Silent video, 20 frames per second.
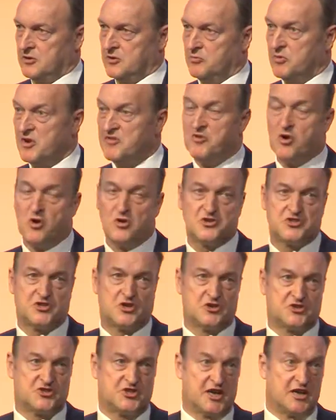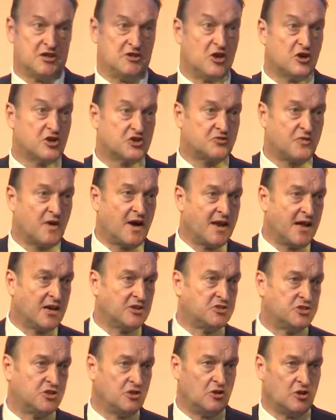We've also seen those
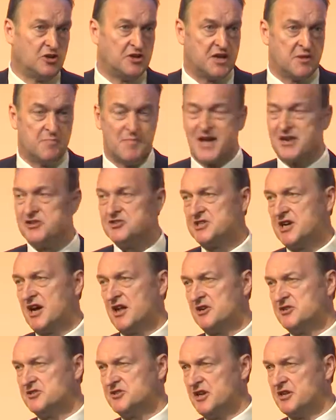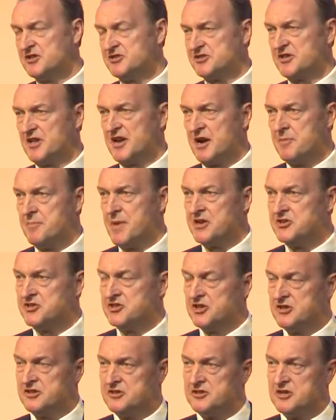financial and demand challenges that I
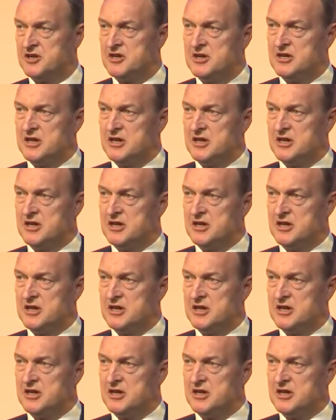mentioned